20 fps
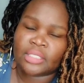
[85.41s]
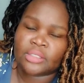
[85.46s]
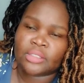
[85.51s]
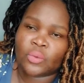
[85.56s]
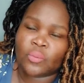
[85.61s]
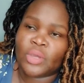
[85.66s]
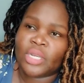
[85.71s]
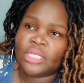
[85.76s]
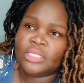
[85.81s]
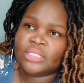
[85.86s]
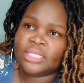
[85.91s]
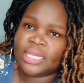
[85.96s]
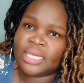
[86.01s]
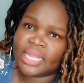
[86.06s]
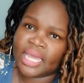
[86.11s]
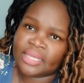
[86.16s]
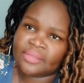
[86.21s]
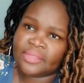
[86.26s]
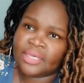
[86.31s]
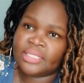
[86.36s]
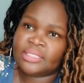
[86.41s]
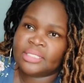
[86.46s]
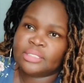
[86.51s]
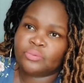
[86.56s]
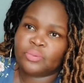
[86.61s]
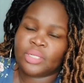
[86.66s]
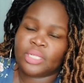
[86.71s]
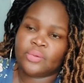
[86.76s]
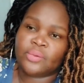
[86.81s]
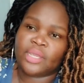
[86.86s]
So when it's thick like this, it's
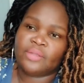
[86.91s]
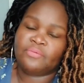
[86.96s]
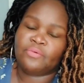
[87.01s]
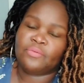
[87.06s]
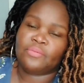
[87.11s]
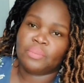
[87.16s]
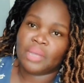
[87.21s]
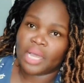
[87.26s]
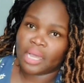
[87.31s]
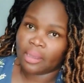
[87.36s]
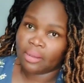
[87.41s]
really great for